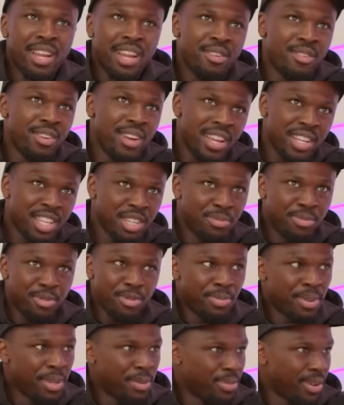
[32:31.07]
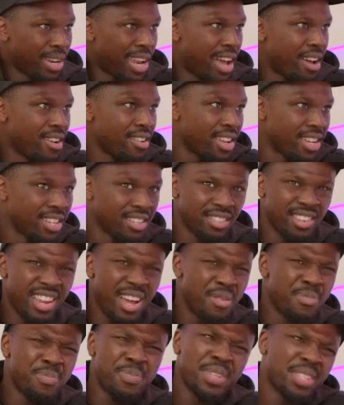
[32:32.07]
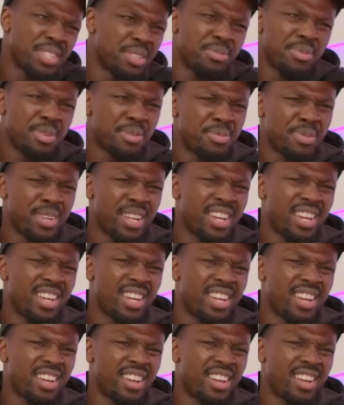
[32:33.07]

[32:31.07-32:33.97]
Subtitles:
I don't like to put people out. I just know how busy people are.